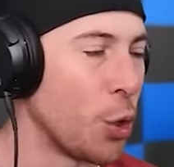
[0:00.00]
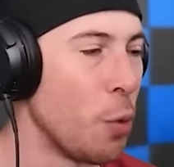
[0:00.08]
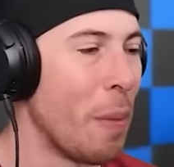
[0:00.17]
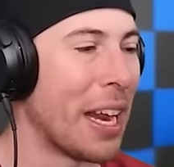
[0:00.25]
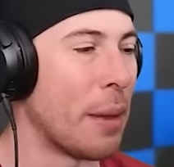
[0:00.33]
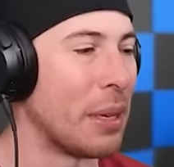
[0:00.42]
you
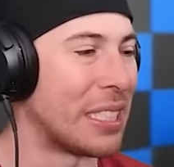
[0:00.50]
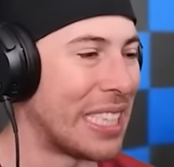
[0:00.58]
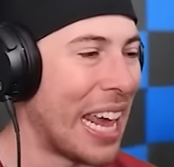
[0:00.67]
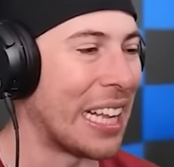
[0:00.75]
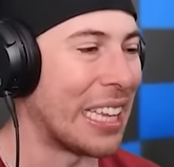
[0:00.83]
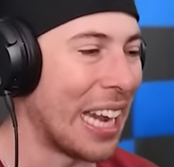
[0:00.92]
made a
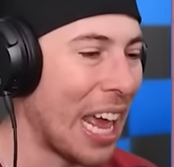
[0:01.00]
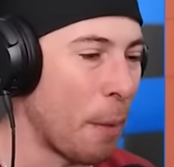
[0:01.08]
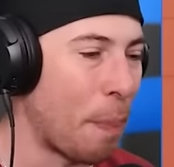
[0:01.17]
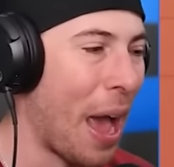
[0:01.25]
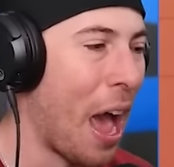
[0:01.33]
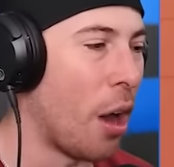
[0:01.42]
mistake today,
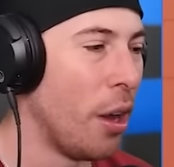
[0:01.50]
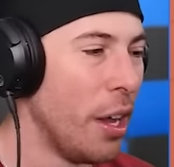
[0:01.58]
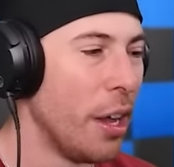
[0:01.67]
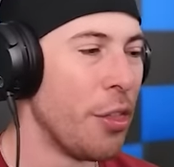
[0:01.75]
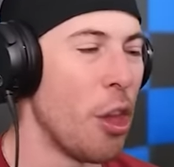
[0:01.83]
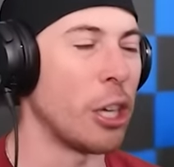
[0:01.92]
pal.
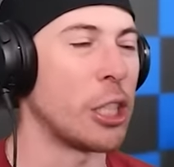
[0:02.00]
They're